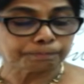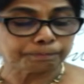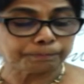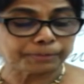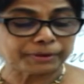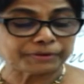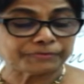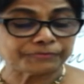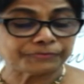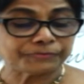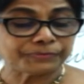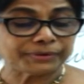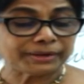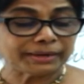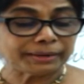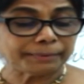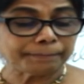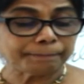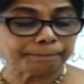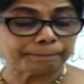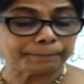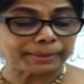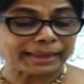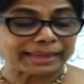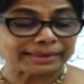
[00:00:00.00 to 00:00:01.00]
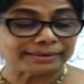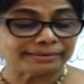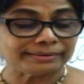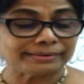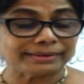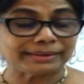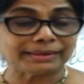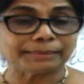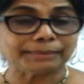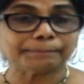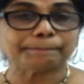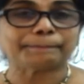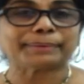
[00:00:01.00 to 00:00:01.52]
Puffing,
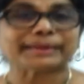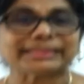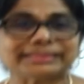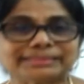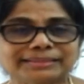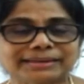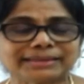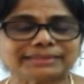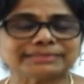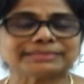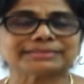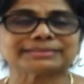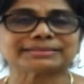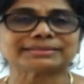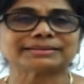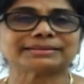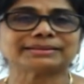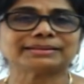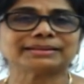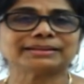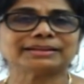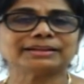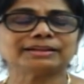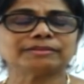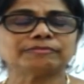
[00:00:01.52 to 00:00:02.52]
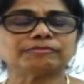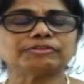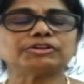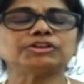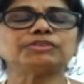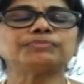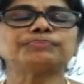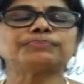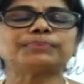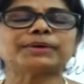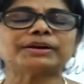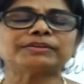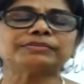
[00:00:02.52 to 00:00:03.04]
panting, breathless. When you
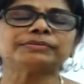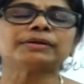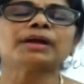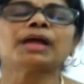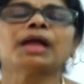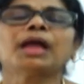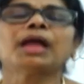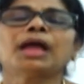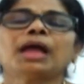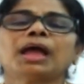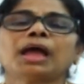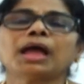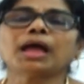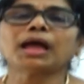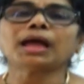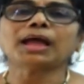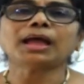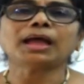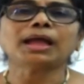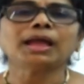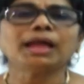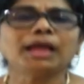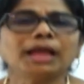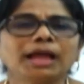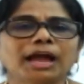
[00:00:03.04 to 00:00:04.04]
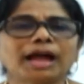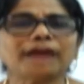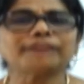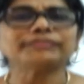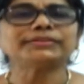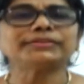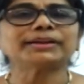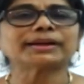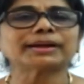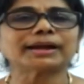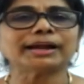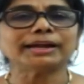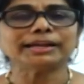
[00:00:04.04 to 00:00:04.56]
puff,
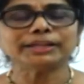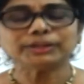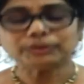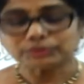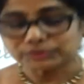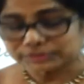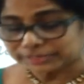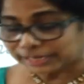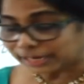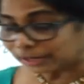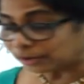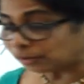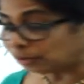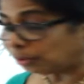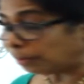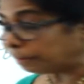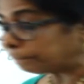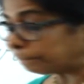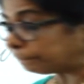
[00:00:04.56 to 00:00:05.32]
after running, you'll say, no,